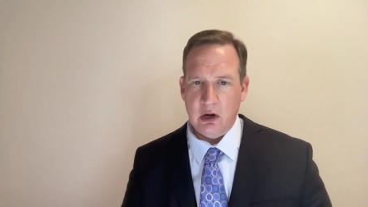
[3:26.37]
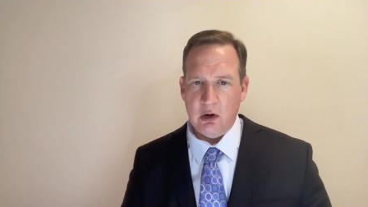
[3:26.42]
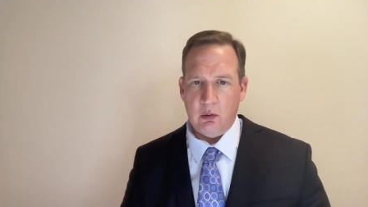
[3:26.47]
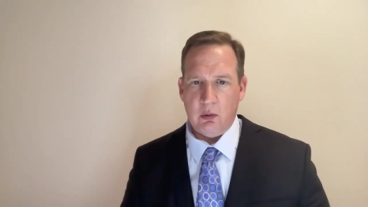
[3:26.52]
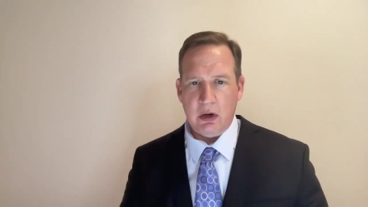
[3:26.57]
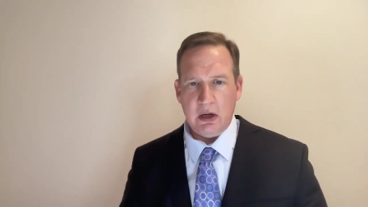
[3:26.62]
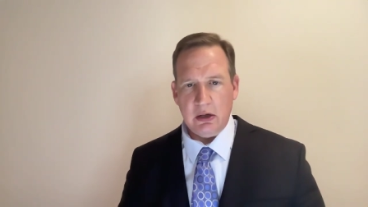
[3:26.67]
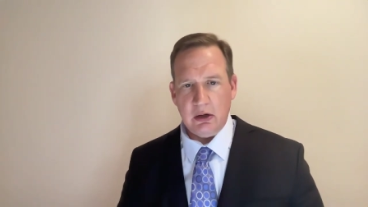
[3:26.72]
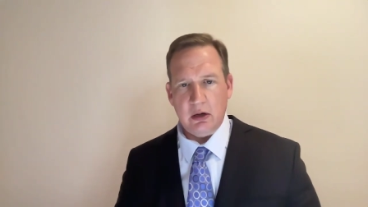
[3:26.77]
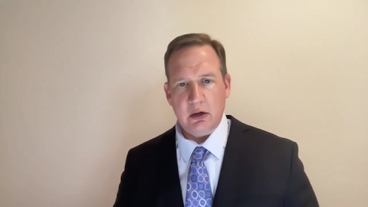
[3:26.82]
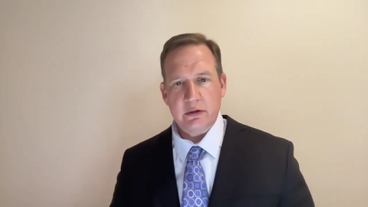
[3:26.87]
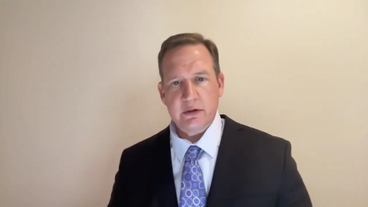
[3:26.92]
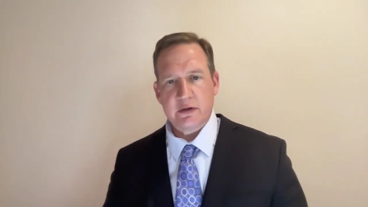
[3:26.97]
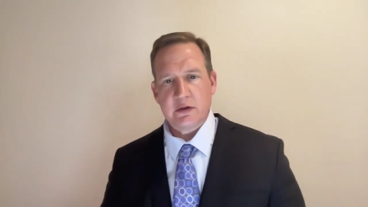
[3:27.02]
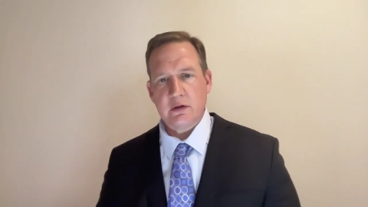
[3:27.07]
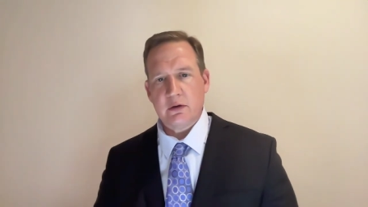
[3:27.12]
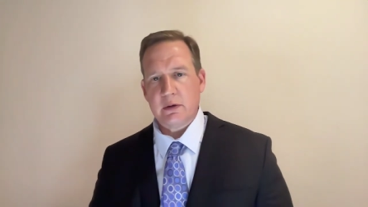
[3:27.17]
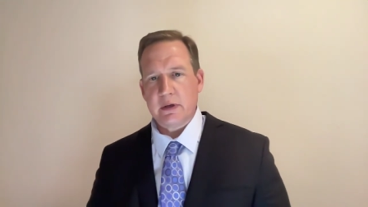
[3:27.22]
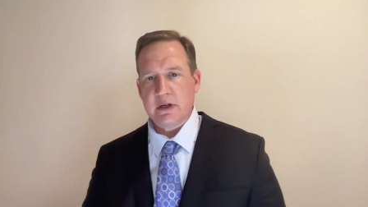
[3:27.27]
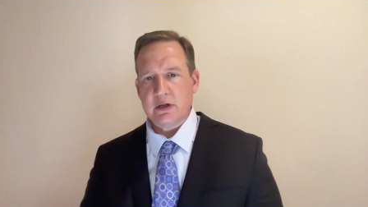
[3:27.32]
while
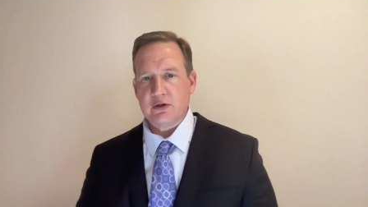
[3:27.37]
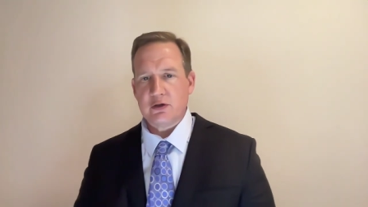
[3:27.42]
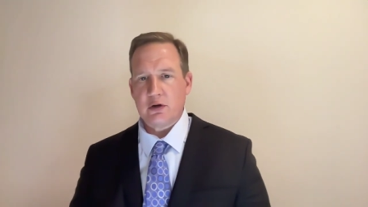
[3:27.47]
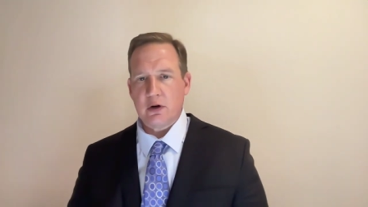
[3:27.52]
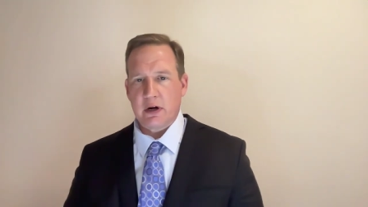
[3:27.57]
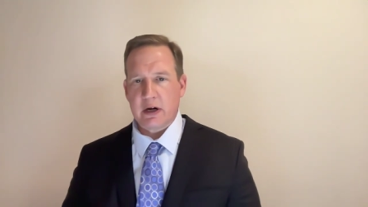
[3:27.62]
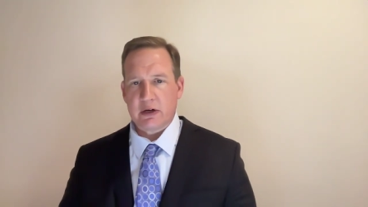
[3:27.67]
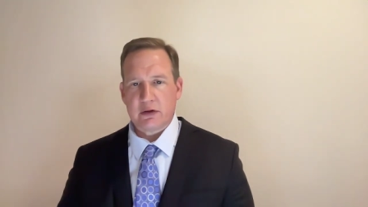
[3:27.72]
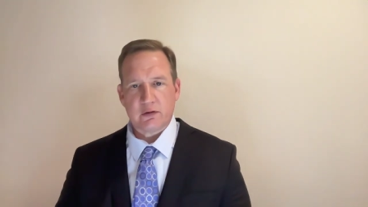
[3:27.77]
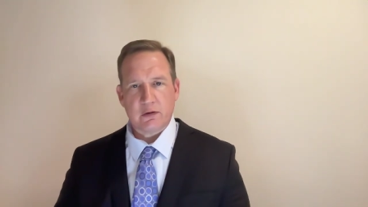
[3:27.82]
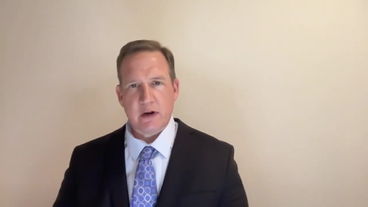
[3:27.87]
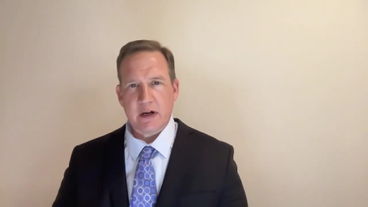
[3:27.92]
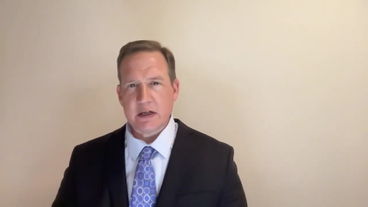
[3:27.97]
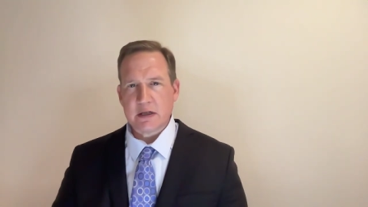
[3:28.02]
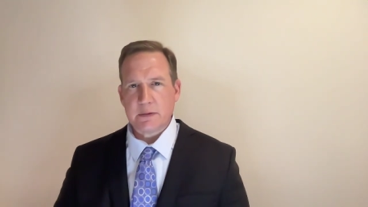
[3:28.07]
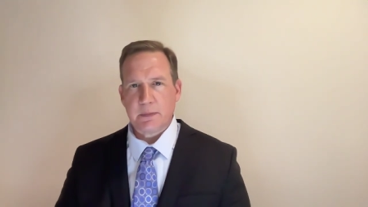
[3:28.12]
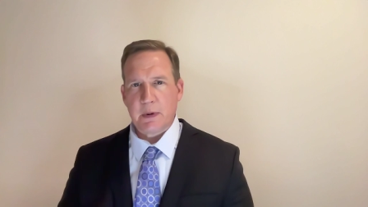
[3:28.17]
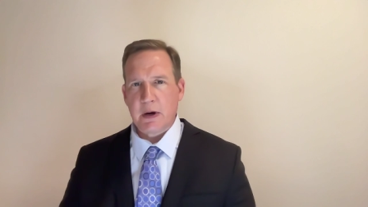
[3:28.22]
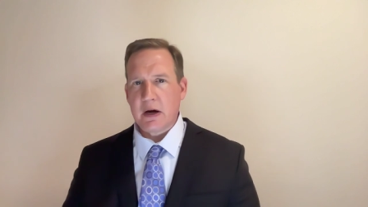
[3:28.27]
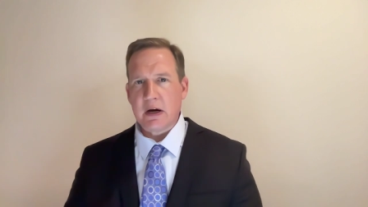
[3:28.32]
also ensuring
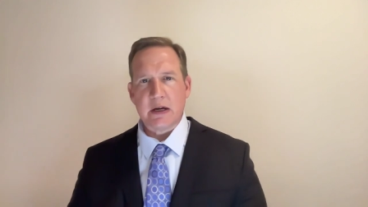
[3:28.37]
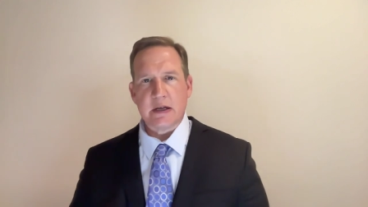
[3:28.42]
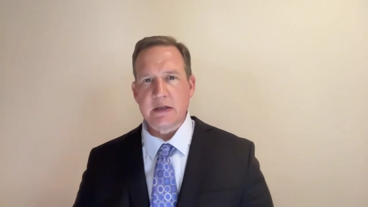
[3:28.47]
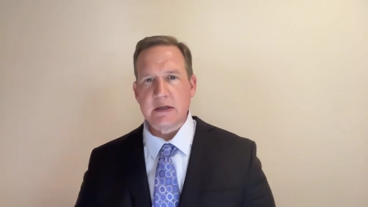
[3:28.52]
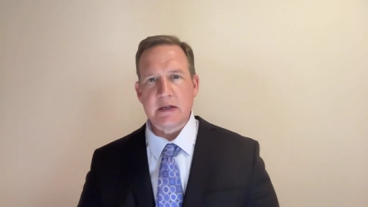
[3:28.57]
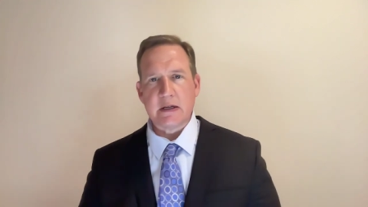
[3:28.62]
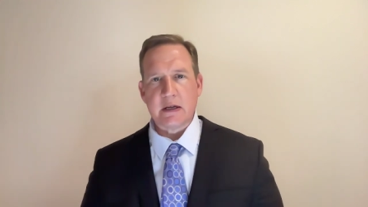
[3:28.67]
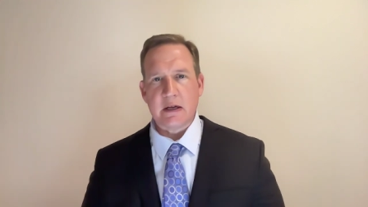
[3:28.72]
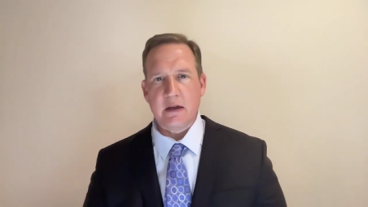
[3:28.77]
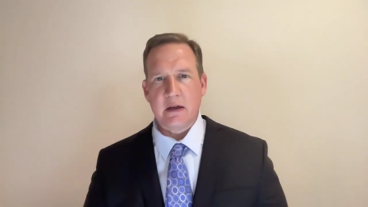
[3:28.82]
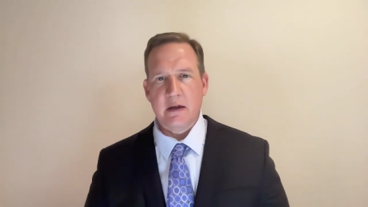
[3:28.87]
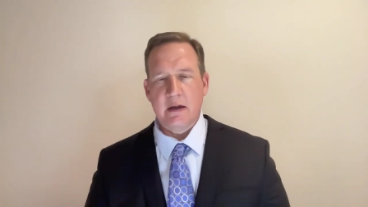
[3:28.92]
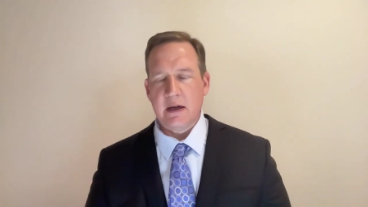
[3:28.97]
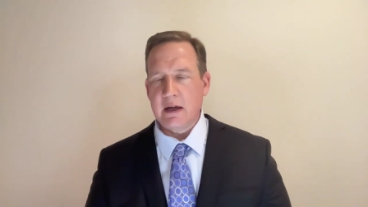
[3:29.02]
transparency